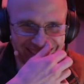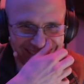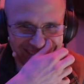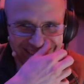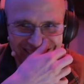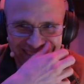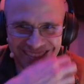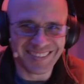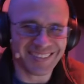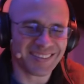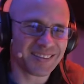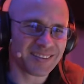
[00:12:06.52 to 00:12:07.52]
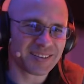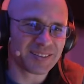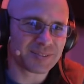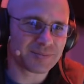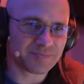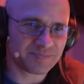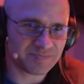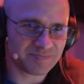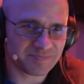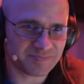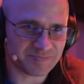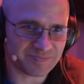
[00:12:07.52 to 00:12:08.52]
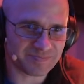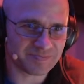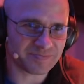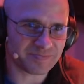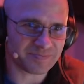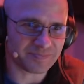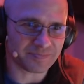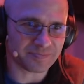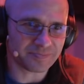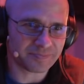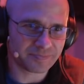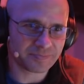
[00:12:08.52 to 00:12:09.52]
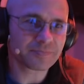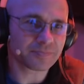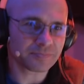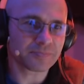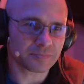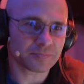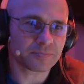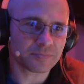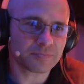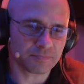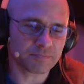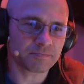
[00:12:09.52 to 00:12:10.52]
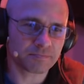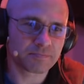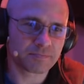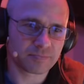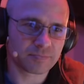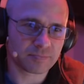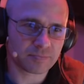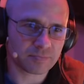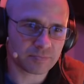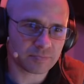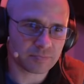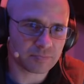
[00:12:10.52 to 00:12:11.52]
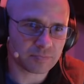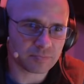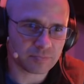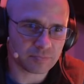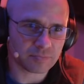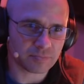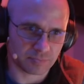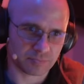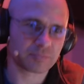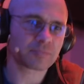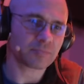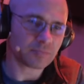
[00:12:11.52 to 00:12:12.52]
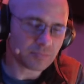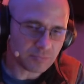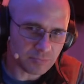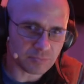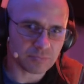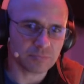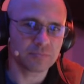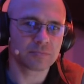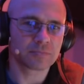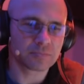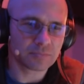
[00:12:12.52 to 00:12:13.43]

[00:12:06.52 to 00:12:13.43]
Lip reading: This person isn't speaking.